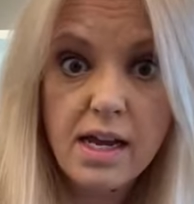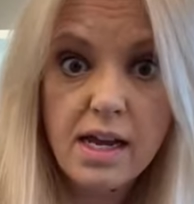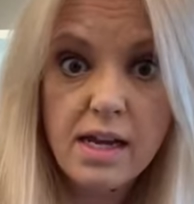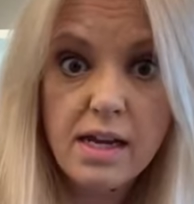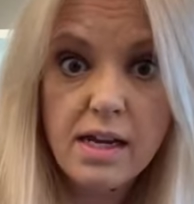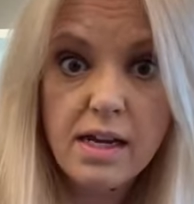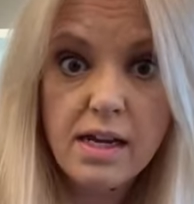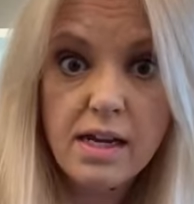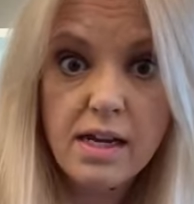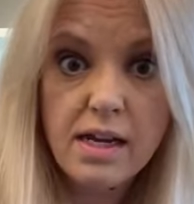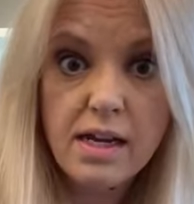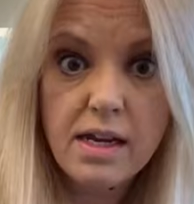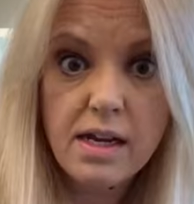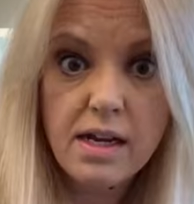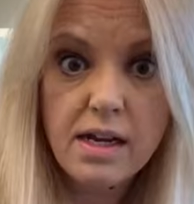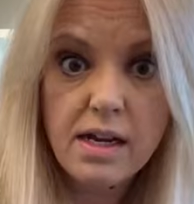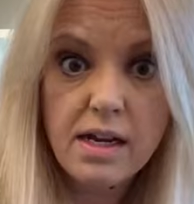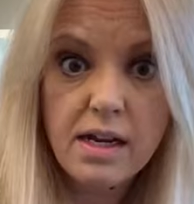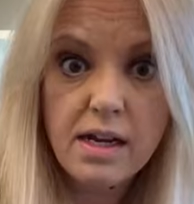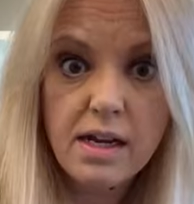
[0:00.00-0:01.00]

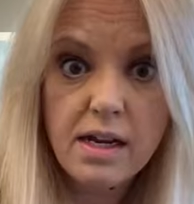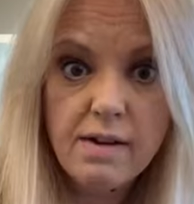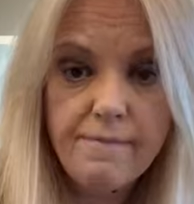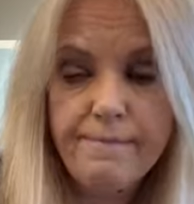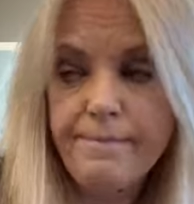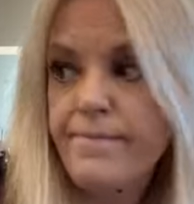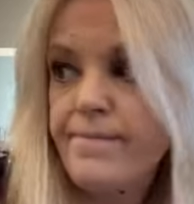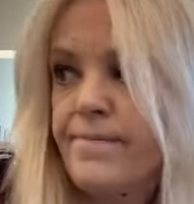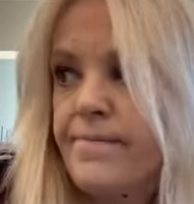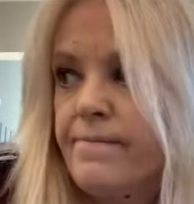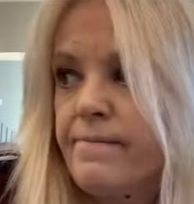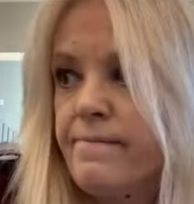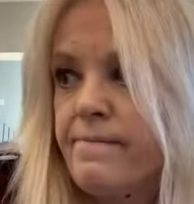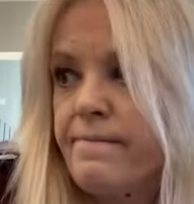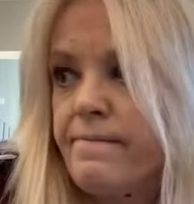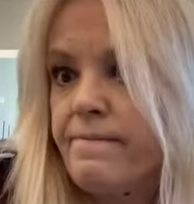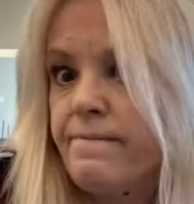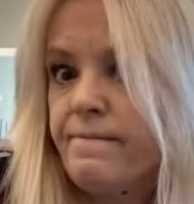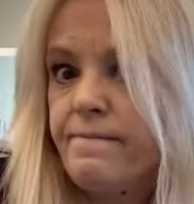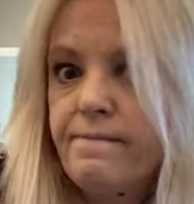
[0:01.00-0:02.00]

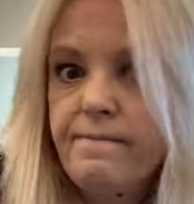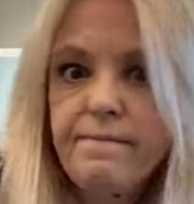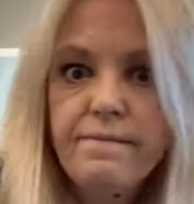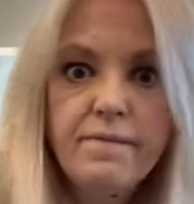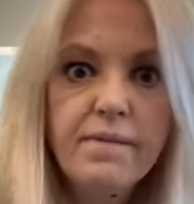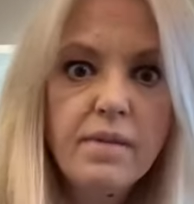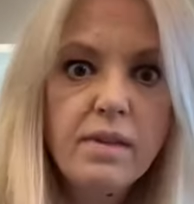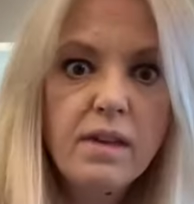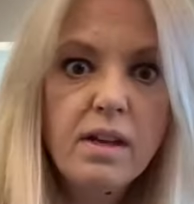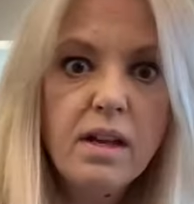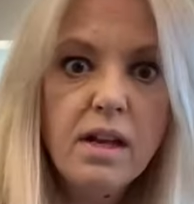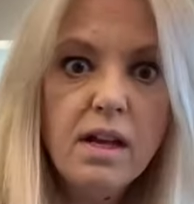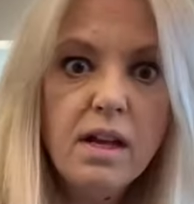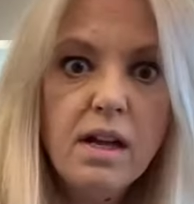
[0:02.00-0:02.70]
Nobody speaks.